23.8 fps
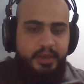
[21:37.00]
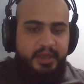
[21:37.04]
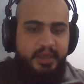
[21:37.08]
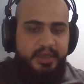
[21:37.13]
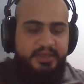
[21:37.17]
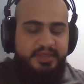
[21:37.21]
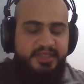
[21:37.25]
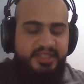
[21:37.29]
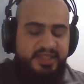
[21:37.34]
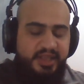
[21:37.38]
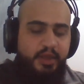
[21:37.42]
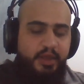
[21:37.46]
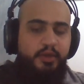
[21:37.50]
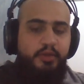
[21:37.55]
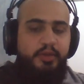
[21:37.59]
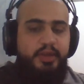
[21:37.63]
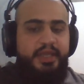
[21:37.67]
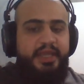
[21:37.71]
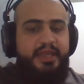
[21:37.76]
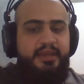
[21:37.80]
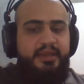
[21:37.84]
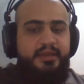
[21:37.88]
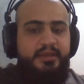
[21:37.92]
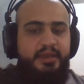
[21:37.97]

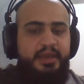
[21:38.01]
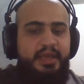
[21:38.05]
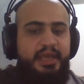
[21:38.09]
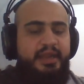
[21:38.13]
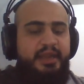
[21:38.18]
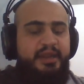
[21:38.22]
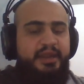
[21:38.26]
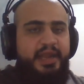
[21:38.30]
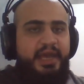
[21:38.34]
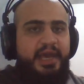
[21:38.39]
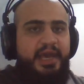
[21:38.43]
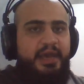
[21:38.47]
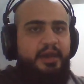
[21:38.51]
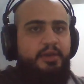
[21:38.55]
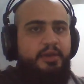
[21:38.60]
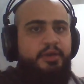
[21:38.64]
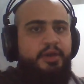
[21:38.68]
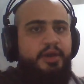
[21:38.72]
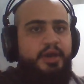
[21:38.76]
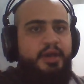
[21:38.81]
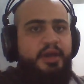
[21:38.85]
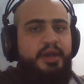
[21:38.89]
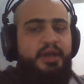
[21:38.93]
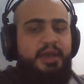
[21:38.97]
slowly. And
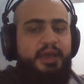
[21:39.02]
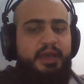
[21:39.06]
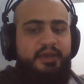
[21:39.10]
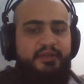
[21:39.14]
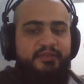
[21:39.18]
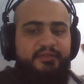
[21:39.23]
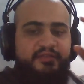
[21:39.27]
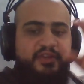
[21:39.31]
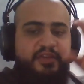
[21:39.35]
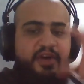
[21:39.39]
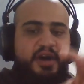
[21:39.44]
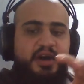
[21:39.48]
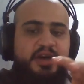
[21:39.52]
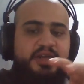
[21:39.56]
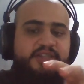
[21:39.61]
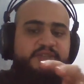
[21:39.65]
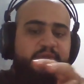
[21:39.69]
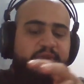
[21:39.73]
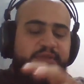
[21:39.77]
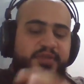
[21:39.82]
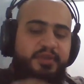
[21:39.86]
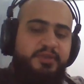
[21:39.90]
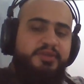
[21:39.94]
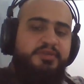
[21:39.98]
now Vox,
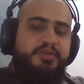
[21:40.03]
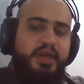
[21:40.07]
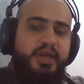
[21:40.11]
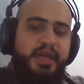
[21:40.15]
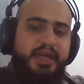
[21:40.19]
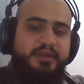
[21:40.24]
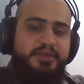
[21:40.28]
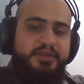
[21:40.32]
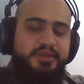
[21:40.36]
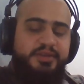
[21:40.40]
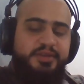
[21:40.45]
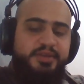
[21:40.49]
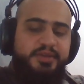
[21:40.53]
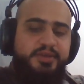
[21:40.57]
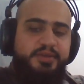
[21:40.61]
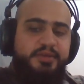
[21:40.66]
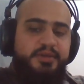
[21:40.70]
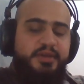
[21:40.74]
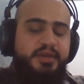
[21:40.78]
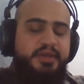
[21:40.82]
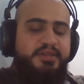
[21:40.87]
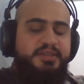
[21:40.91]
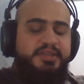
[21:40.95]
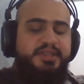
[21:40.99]
what they're trying to
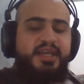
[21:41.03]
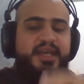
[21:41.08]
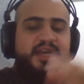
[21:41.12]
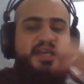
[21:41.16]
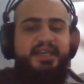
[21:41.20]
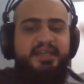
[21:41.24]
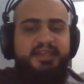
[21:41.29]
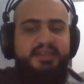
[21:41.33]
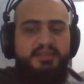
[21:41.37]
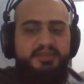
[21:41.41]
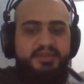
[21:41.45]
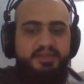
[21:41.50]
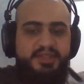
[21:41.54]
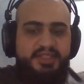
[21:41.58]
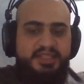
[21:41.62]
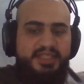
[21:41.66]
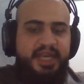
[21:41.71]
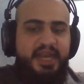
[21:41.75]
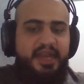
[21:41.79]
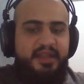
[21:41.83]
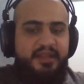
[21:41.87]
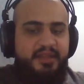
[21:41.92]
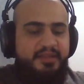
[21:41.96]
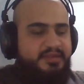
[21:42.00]
do is to
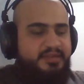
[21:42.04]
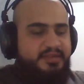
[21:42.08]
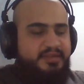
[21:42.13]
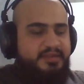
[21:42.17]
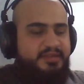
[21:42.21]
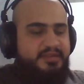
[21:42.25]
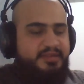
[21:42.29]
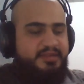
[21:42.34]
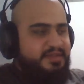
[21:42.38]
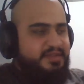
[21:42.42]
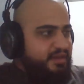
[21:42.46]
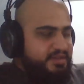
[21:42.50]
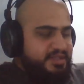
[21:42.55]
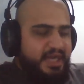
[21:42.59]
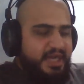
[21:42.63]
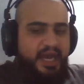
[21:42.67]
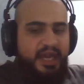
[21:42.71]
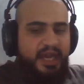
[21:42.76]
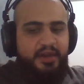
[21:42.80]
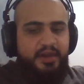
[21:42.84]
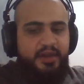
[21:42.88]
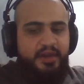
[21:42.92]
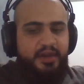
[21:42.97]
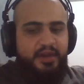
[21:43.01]
silence an
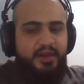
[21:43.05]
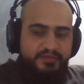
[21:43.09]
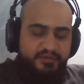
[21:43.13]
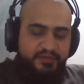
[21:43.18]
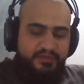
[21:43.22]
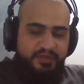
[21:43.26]
entire